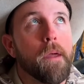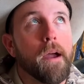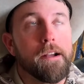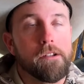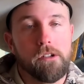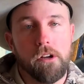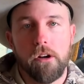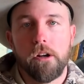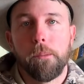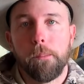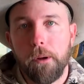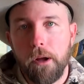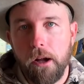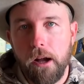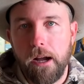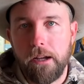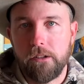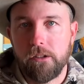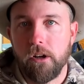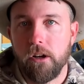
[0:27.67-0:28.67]
I talked
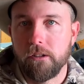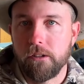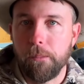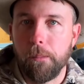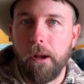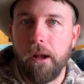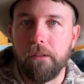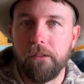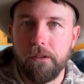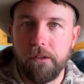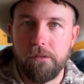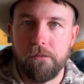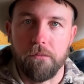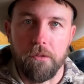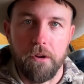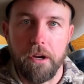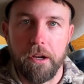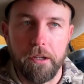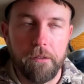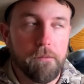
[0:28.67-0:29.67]
about this
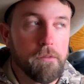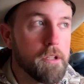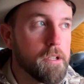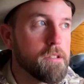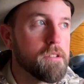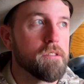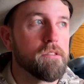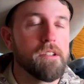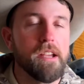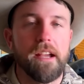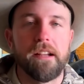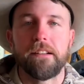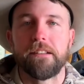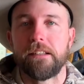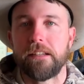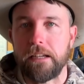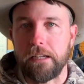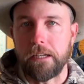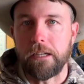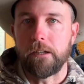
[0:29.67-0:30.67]
rig, this
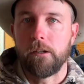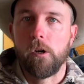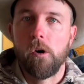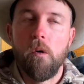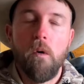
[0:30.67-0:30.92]
technique.